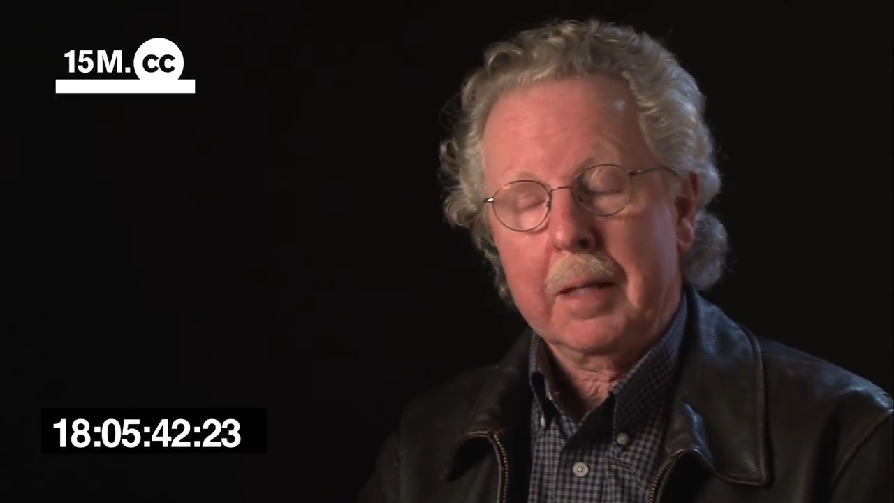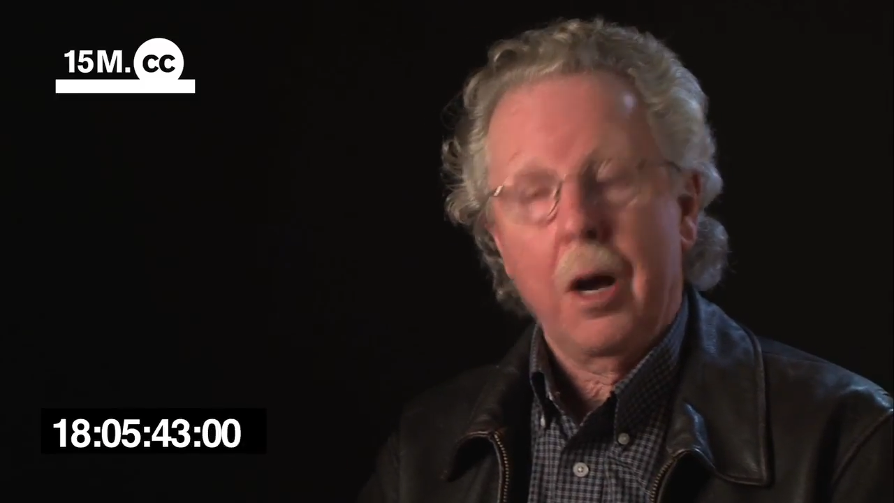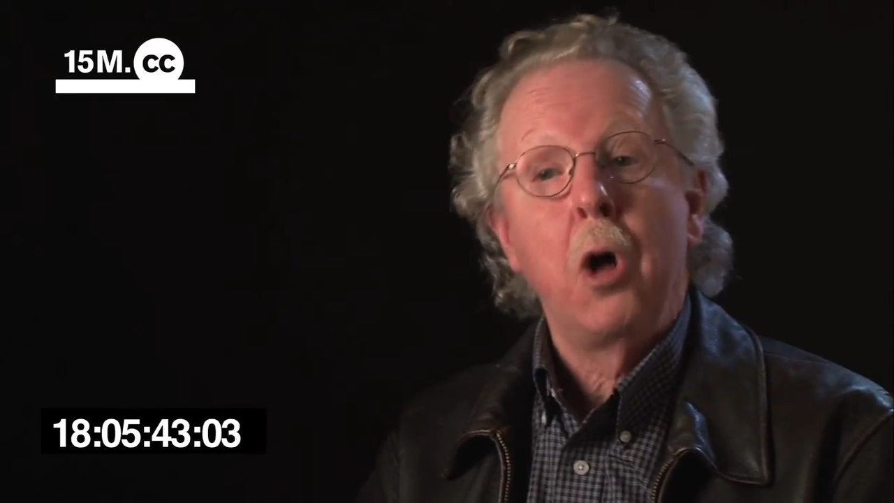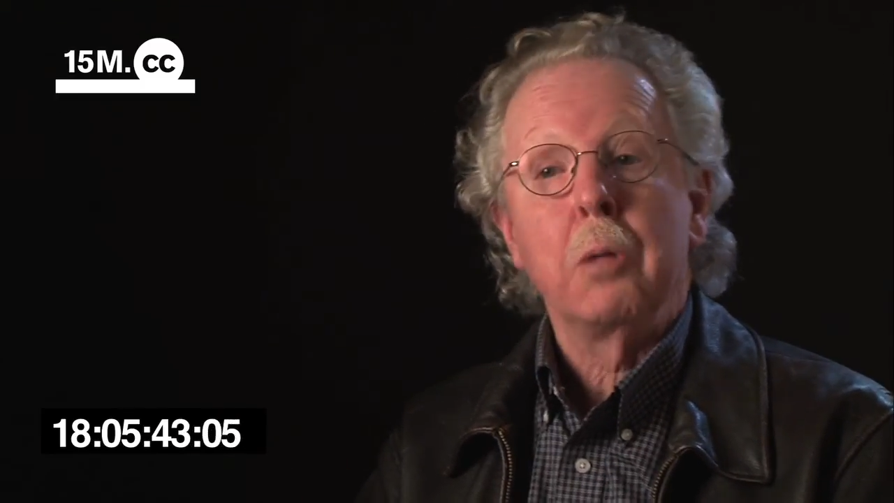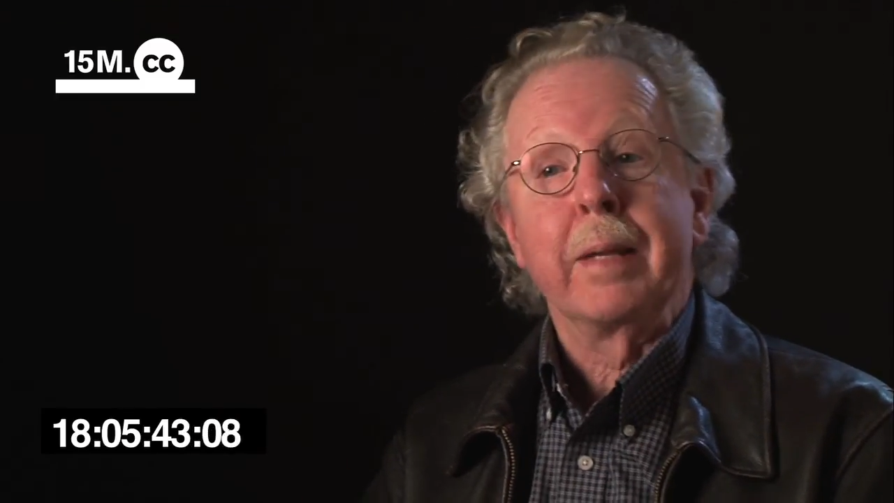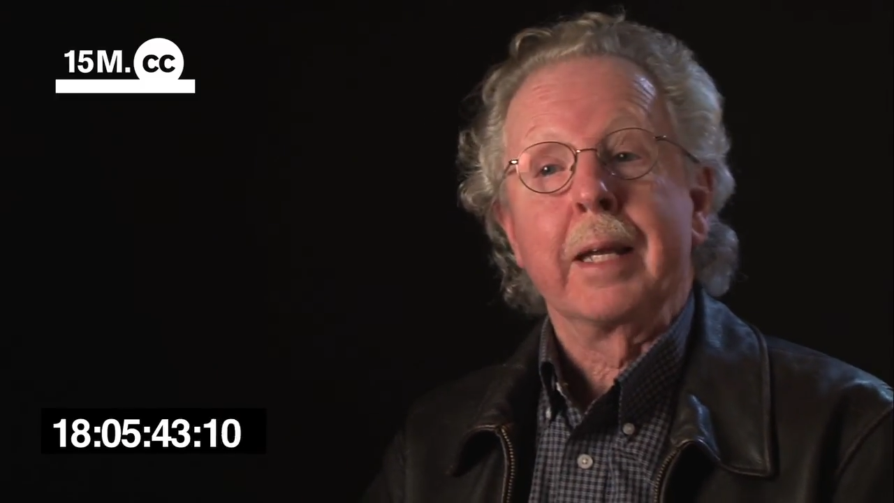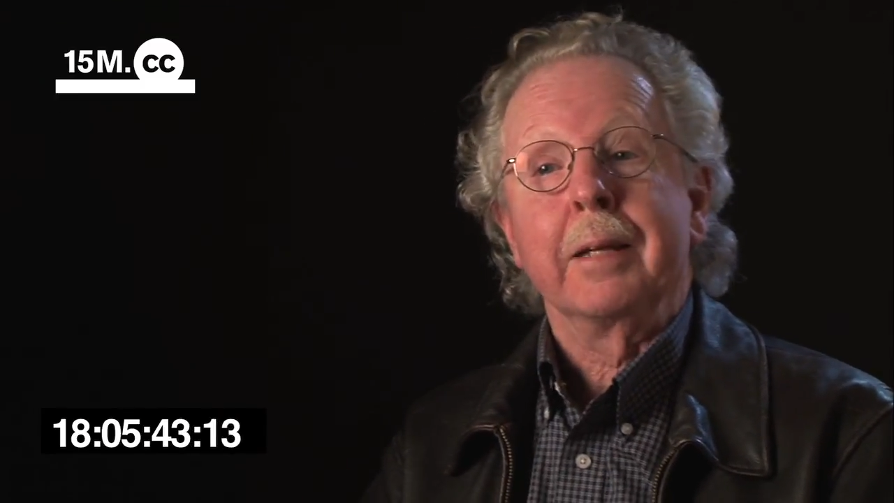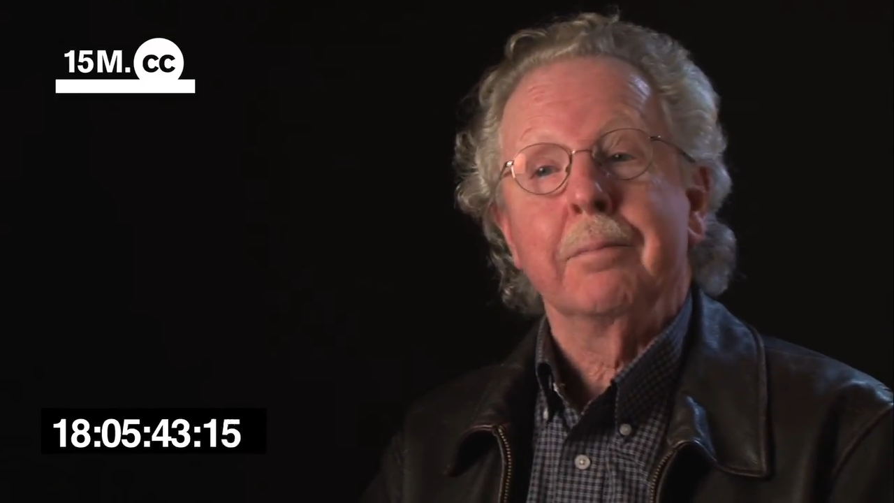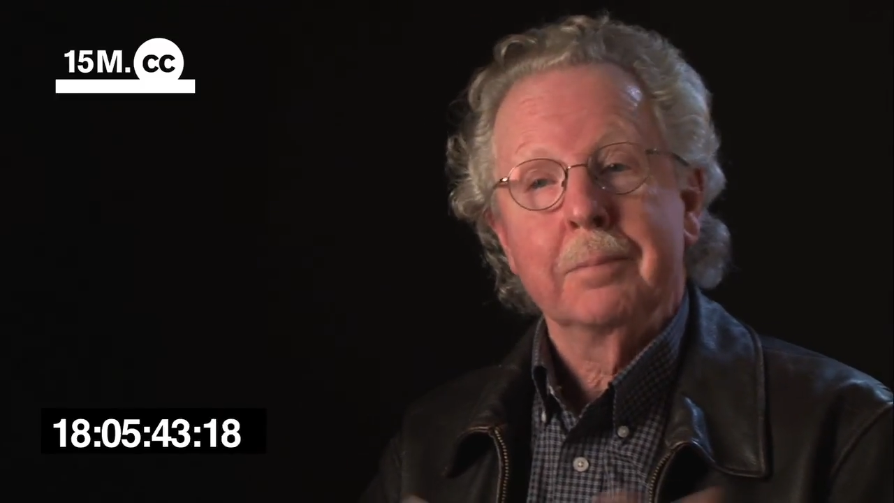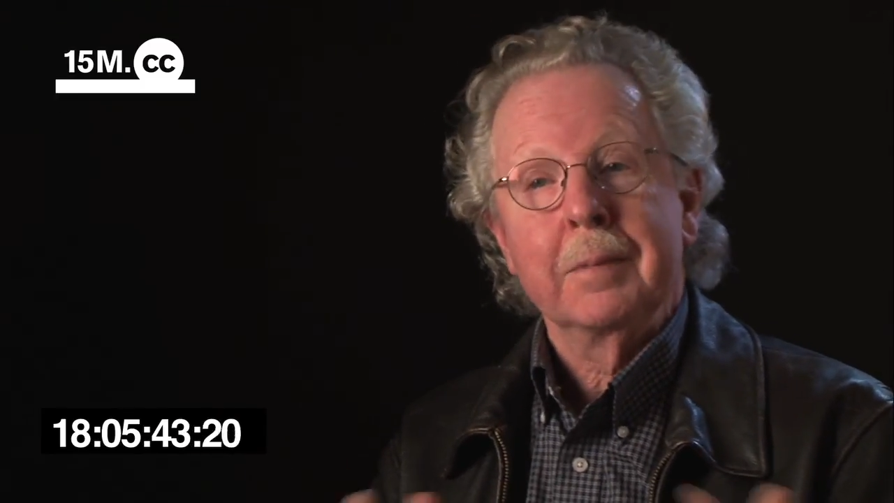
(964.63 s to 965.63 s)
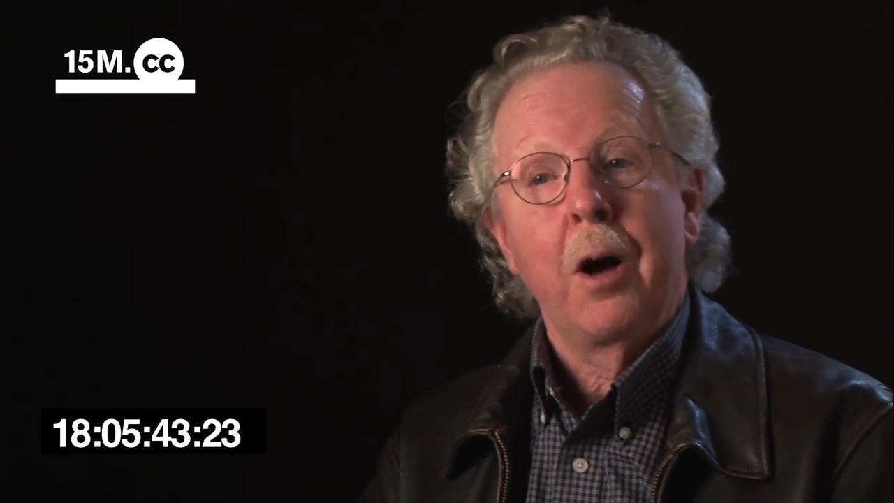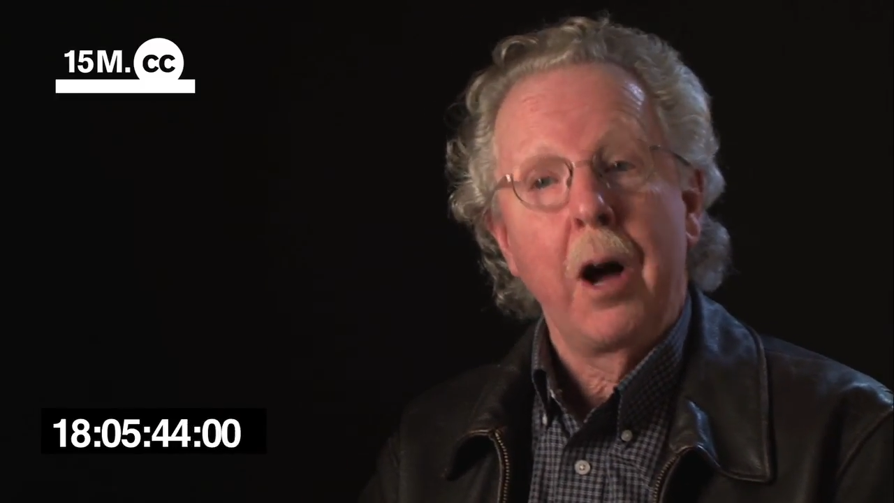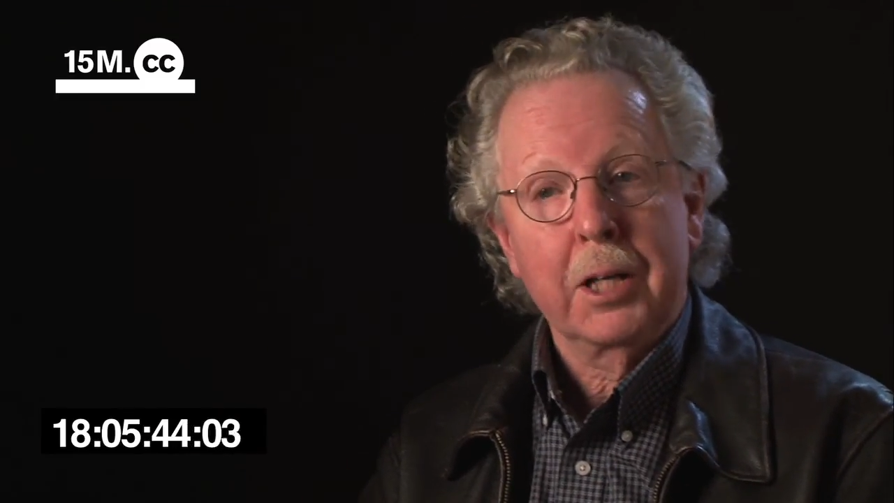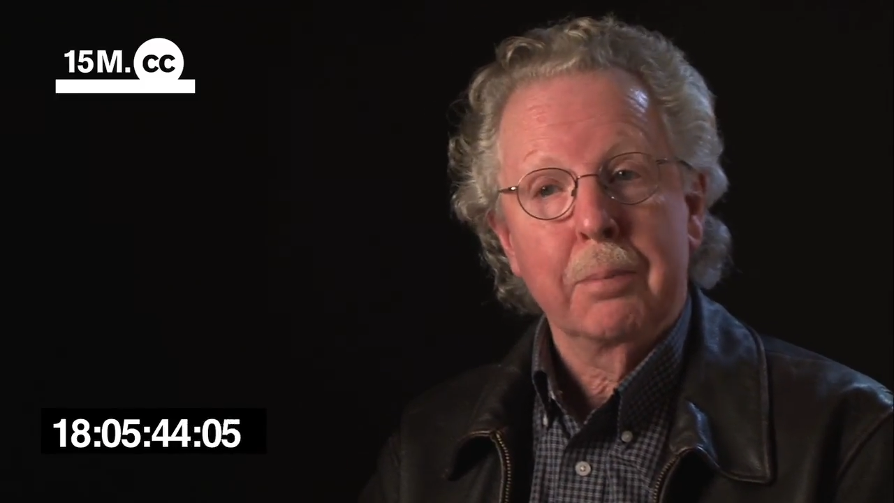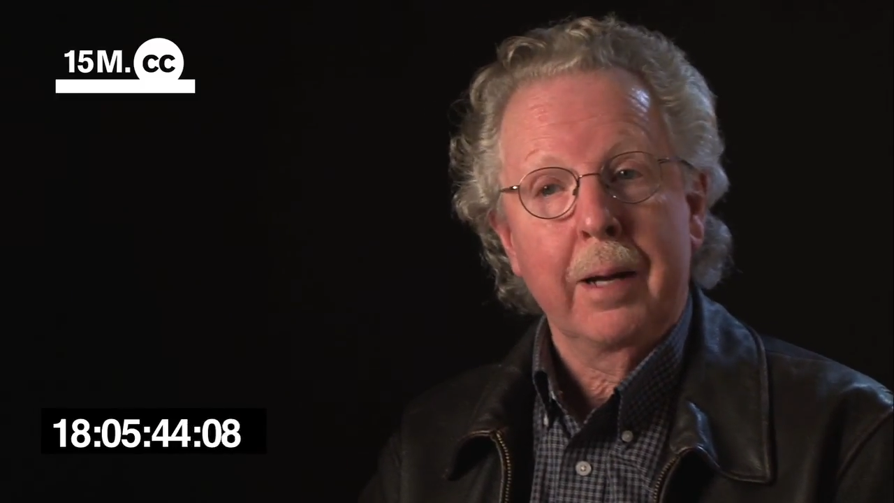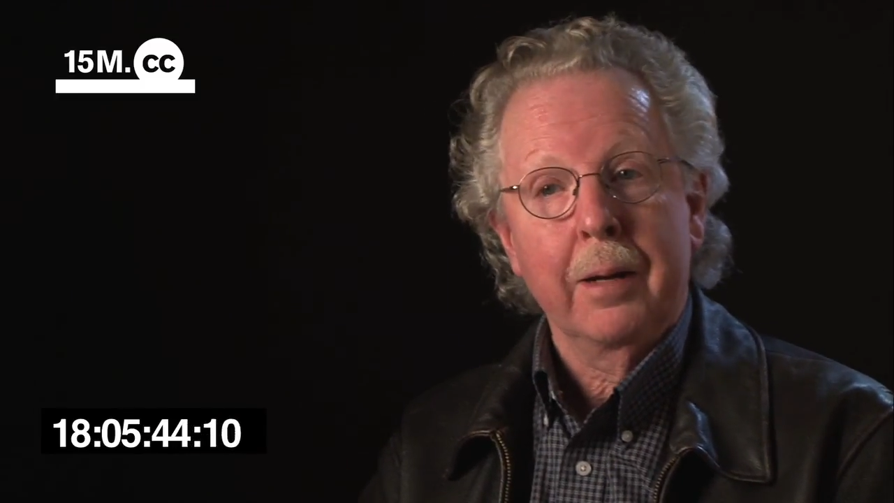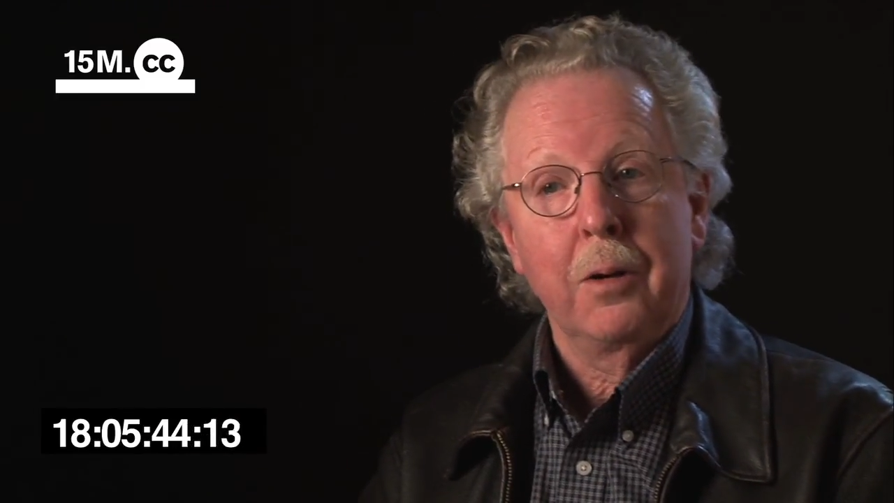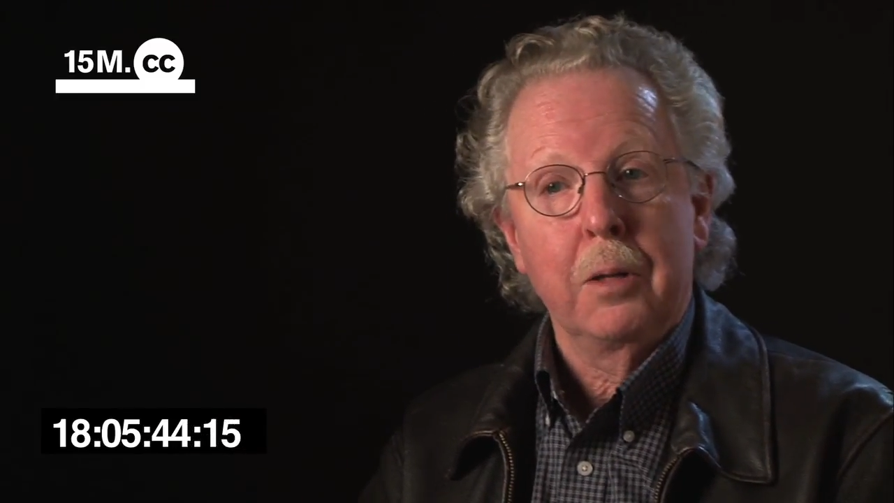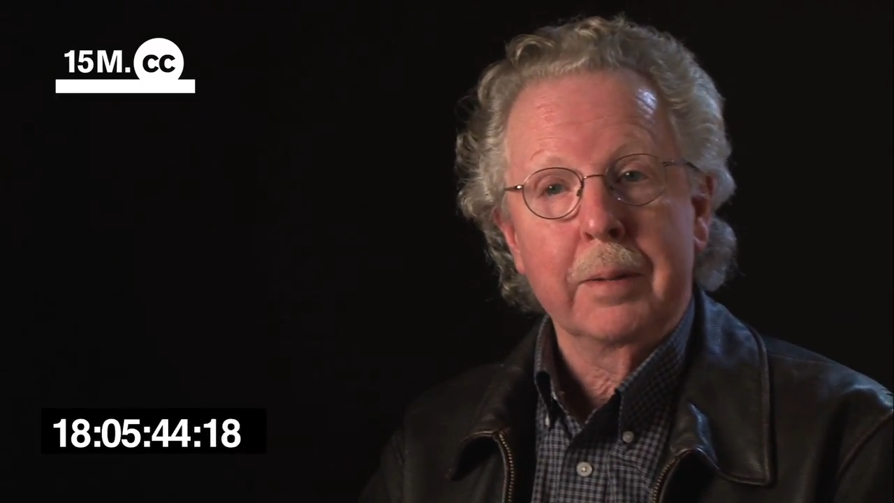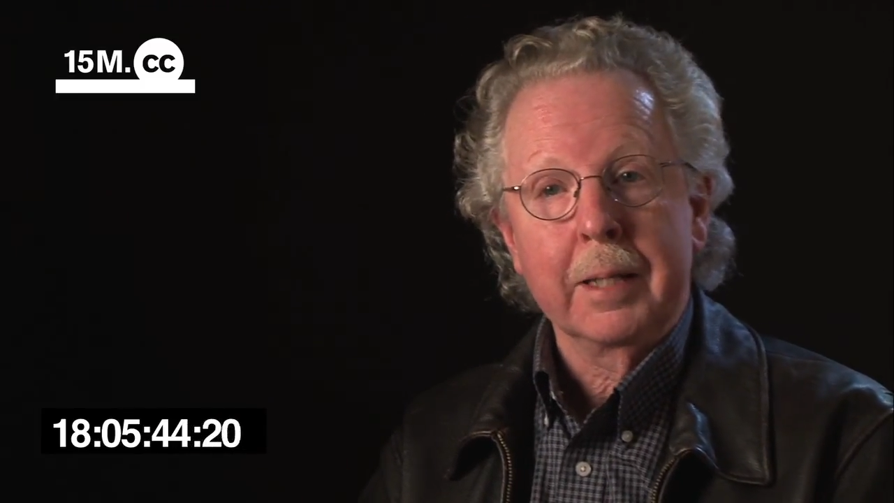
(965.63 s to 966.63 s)
Albany, Occupy
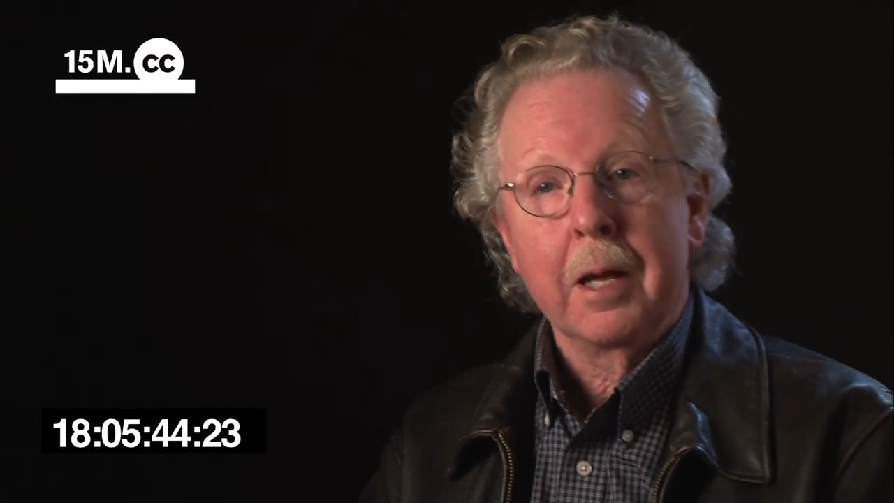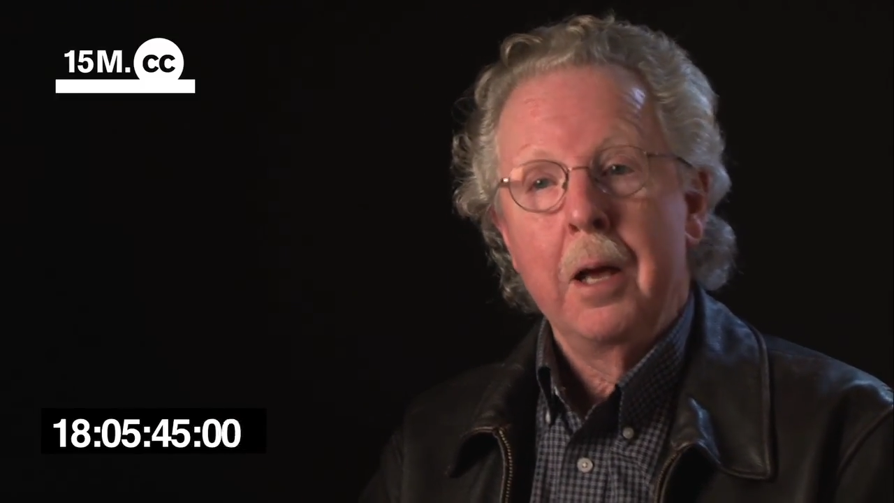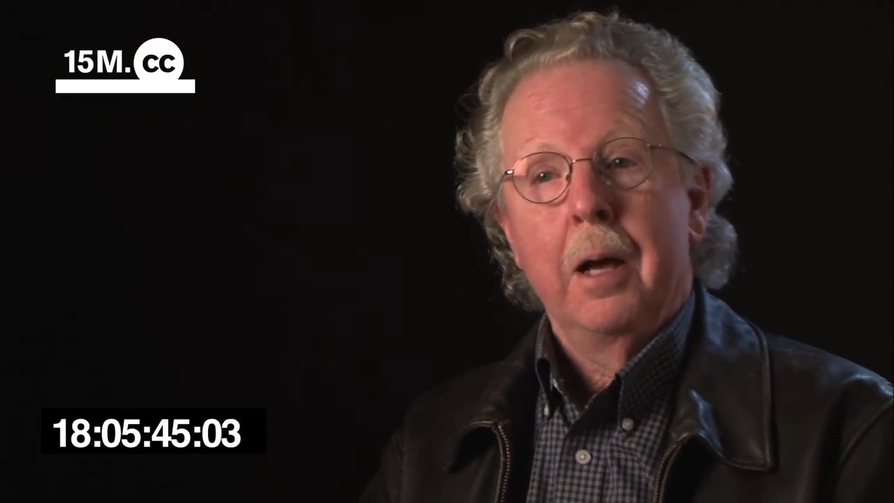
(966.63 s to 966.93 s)
Albany,